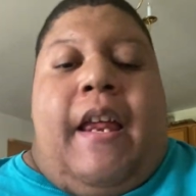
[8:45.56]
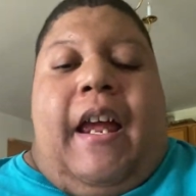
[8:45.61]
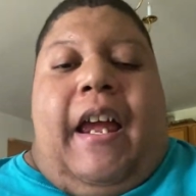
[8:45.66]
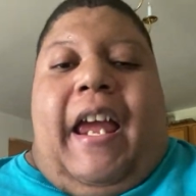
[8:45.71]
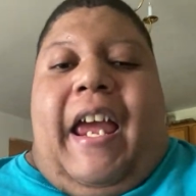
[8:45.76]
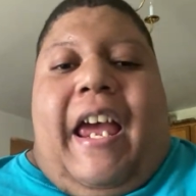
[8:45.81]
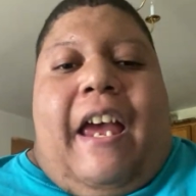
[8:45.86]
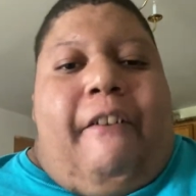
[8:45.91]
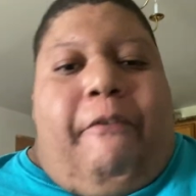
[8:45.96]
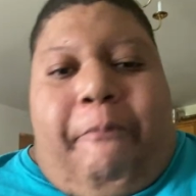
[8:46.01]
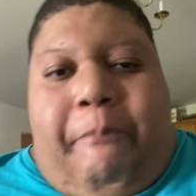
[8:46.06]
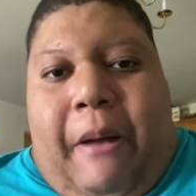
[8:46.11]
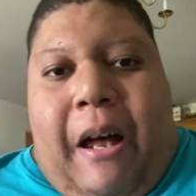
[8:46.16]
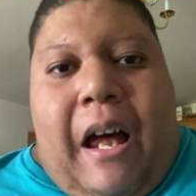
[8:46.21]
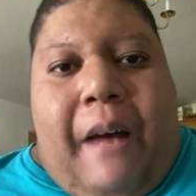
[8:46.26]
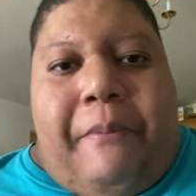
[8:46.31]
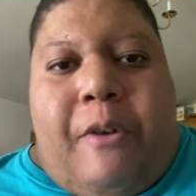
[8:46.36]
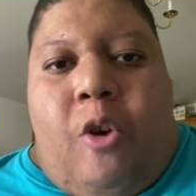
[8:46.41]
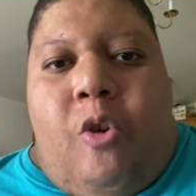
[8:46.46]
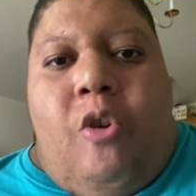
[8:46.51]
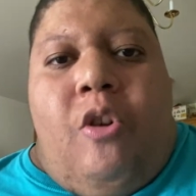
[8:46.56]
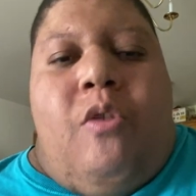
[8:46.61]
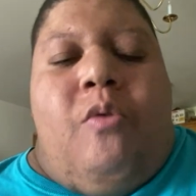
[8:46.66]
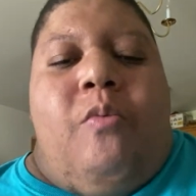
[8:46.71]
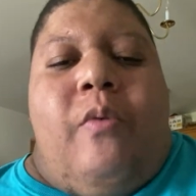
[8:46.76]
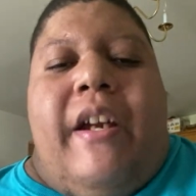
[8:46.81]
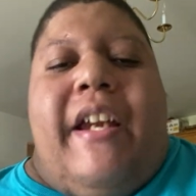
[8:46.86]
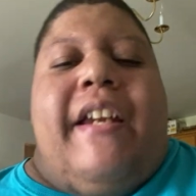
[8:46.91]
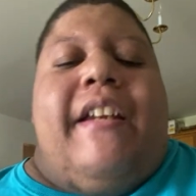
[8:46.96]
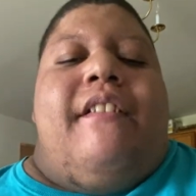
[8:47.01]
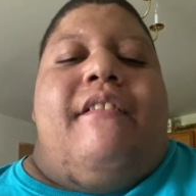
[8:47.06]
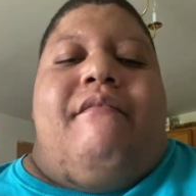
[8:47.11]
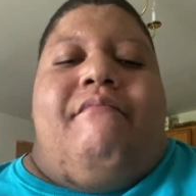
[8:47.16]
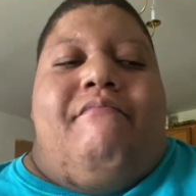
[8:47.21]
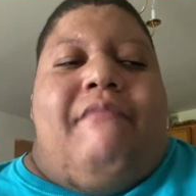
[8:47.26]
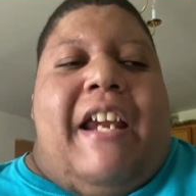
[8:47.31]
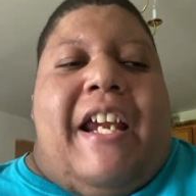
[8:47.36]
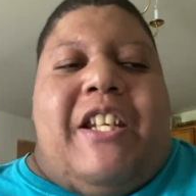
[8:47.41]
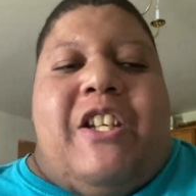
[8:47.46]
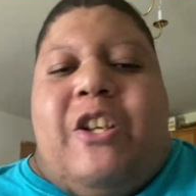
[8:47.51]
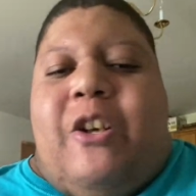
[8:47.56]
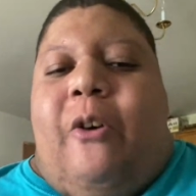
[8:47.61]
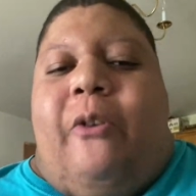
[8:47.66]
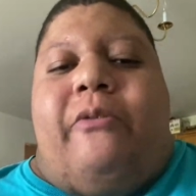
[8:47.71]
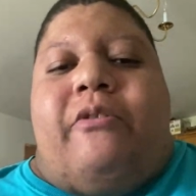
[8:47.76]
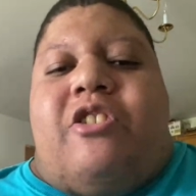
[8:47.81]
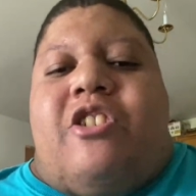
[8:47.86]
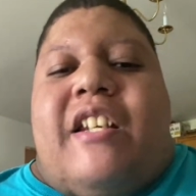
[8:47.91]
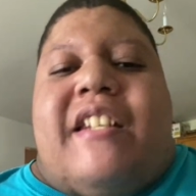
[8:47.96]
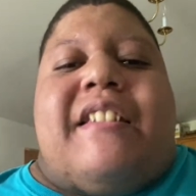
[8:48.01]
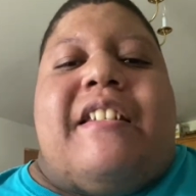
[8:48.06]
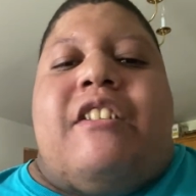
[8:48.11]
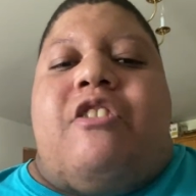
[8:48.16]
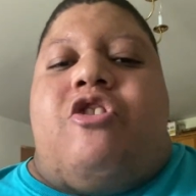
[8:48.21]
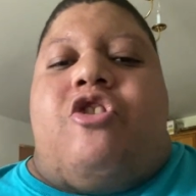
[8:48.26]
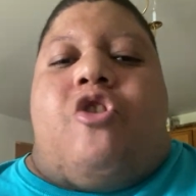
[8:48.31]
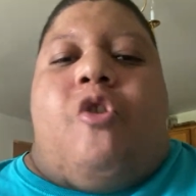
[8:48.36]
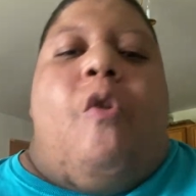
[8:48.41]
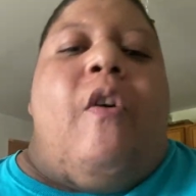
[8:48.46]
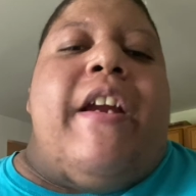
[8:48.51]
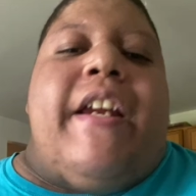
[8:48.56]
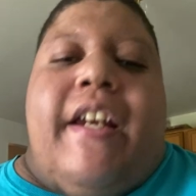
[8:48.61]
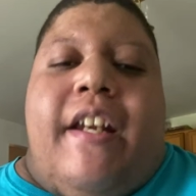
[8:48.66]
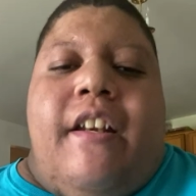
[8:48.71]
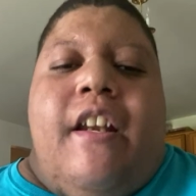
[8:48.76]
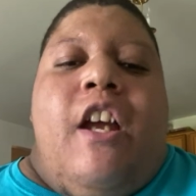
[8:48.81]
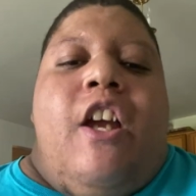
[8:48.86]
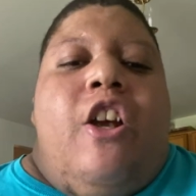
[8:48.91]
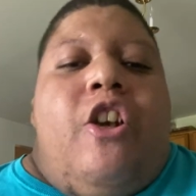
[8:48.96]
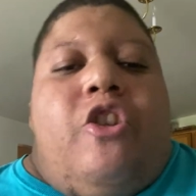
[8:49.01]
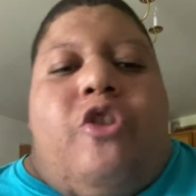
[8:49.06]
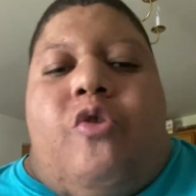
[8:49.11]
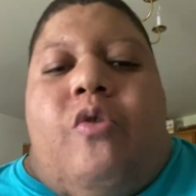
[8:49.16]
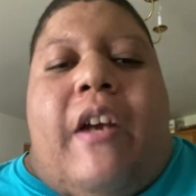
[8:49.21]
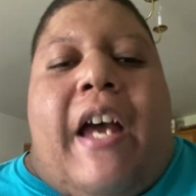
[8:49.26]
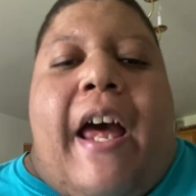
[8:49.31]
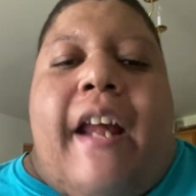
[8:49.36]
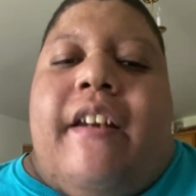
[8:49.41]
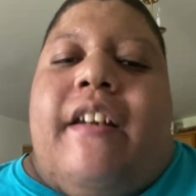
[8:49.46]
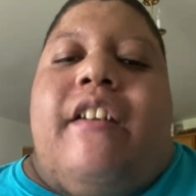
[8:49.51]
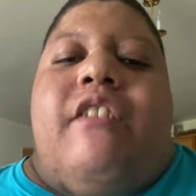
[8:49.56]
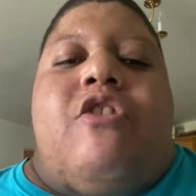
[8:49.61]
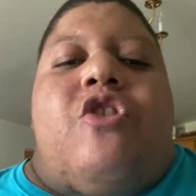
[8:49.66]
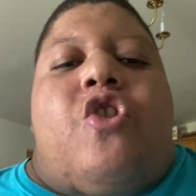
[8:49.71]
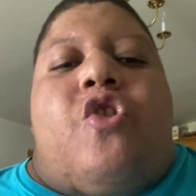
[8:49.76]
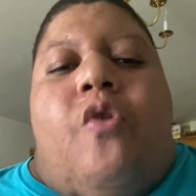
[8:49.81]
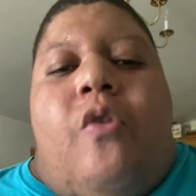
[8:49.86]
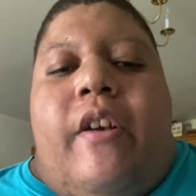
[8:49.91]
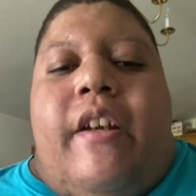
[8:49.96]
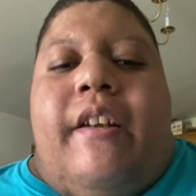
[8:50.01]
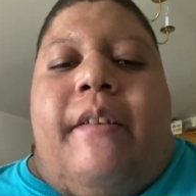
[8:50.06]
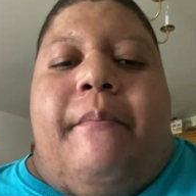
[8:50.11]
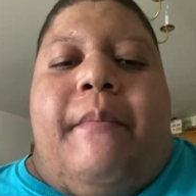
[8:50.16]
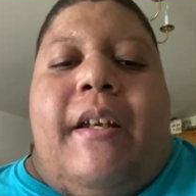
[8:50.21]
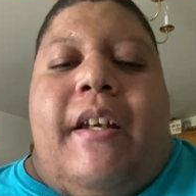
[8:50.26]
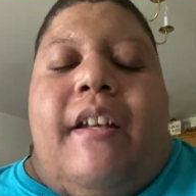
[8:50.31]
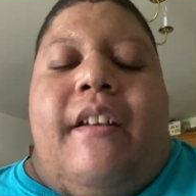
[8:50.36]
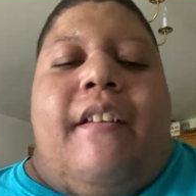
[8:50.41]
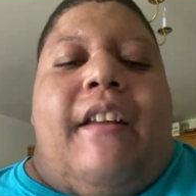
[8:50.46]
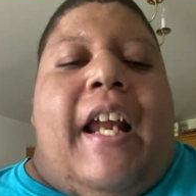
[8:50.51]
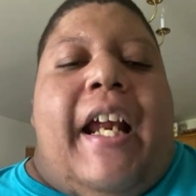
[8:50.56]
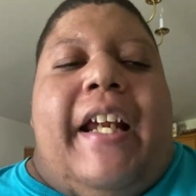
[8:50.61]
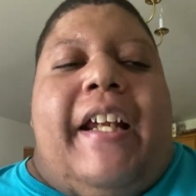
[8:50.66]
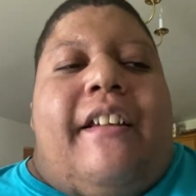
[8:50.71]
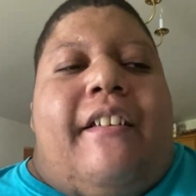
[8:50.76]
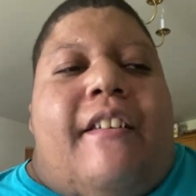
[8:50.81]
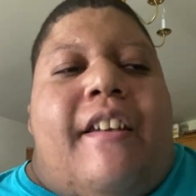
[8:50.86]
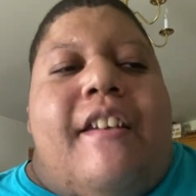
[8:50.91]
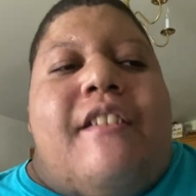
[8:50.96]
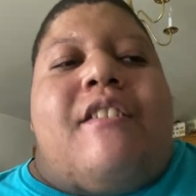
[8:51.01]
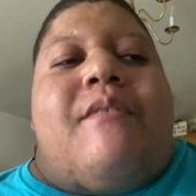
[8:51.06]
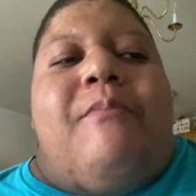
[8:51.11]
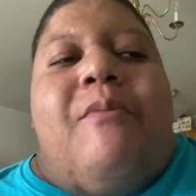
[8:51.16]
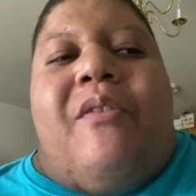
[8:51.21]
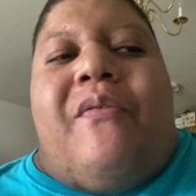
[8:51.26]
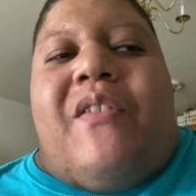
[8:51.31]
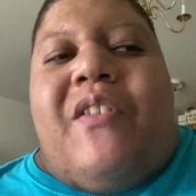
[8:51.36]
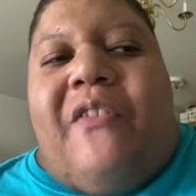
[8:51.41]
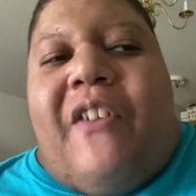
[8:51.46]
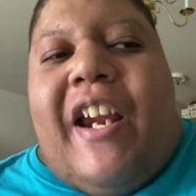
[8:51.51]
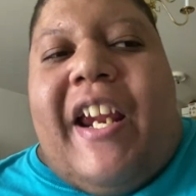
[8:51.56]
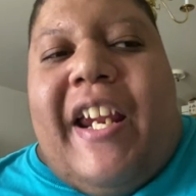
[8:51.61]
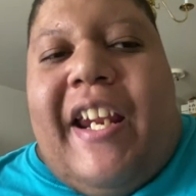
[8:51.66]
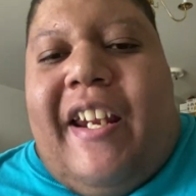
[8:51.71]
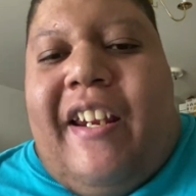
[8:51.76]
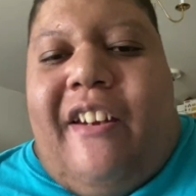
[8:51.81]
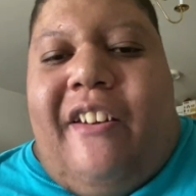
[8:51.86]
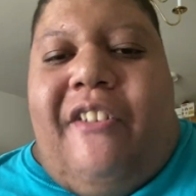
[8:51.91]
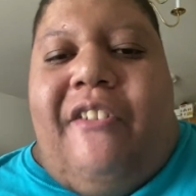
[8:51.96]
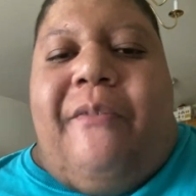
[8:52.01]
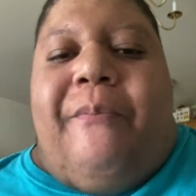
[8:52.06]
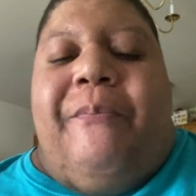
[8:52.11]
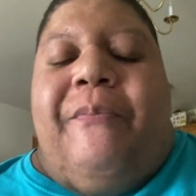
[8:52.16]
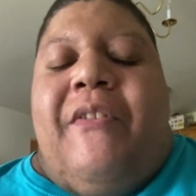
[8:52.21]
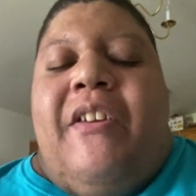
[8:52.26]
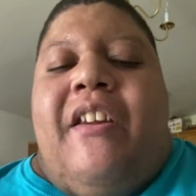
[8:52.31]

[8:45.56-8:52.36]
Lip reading: have popcorn with. And, you know, just enjoy it. You gotta enjoy it, man. Like, this movie right here.